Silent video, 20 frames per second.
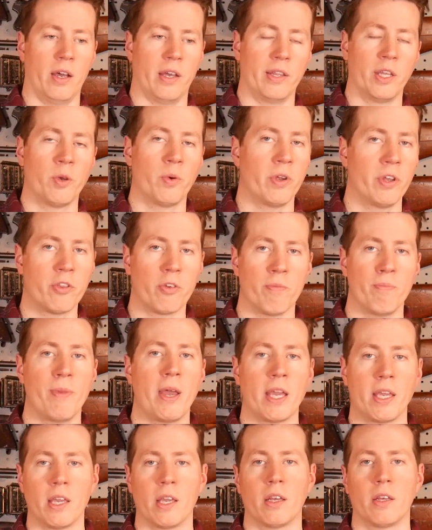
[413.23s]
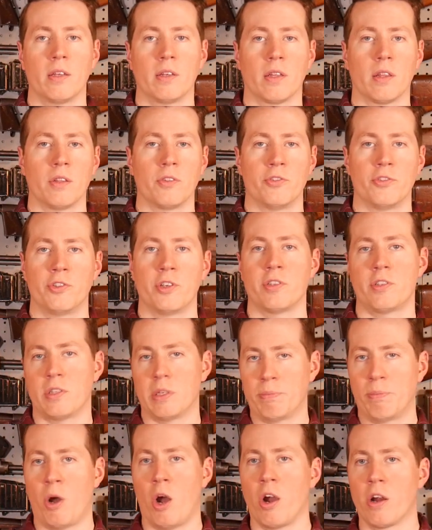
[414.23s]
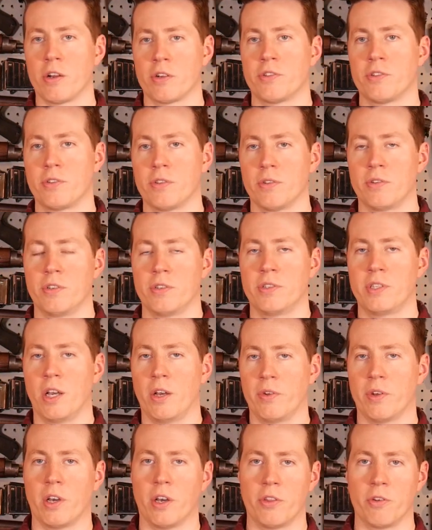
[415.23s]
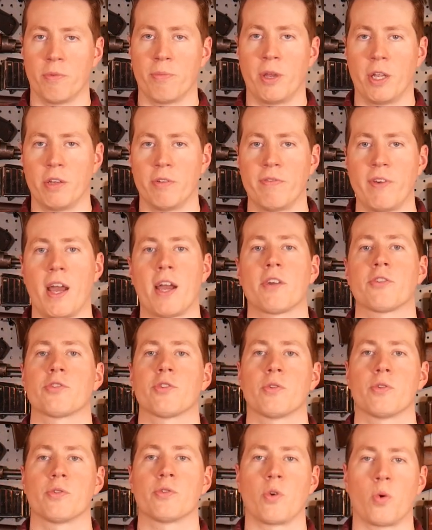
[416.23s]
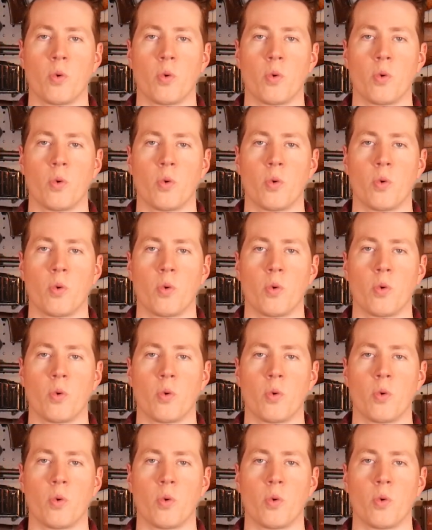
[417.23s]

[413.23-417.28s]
They were either making just the parts to sell to other manufacturers,